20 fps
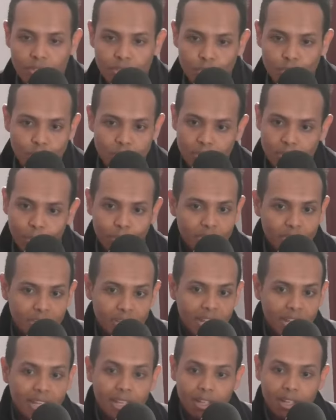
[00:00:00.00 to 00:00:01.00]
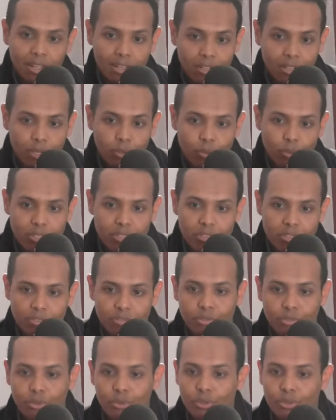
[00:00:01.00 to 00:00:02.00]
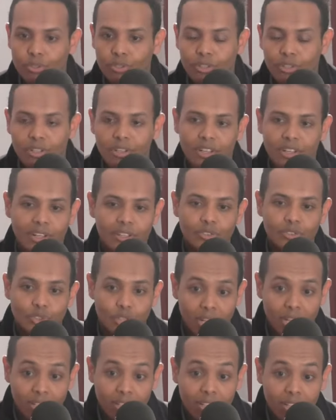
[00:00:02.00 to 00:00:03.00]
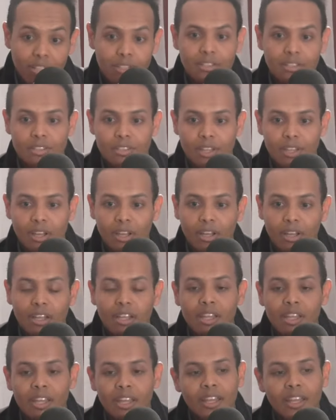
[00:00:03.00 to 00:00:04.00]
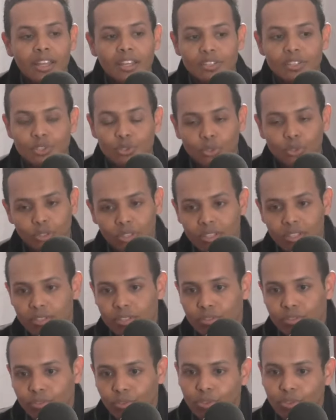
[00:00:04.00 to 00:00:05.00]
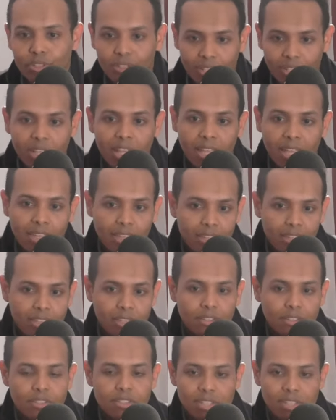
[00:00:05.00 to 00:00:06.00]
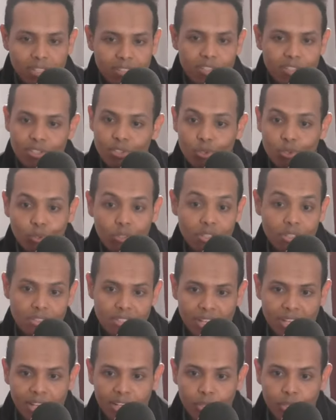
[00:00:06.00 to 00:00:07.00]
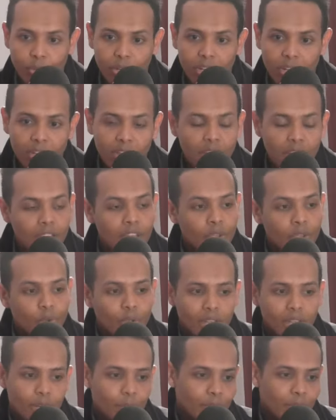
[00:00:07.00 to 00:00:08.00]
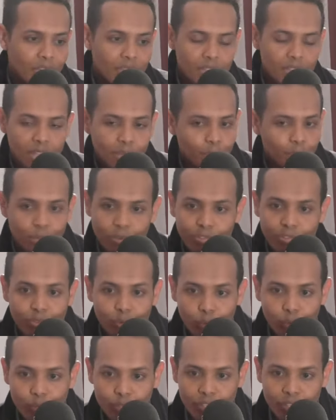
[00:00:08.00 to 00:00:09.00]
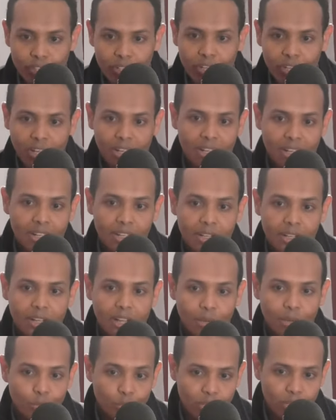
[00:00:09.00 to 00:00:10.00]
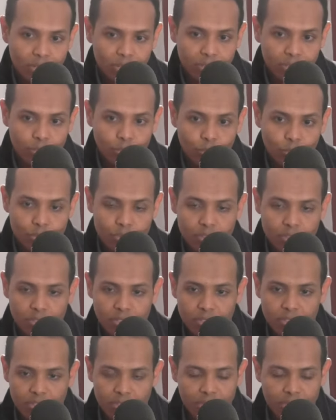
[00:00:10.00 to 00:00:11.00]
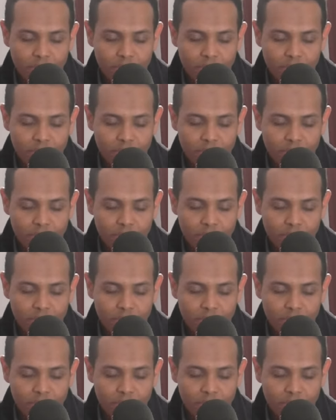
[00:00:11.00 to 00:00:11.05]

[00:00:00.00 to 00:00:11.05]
we submitted like a request for training the students for like 60 students annually. You can imagine that before I'm working with this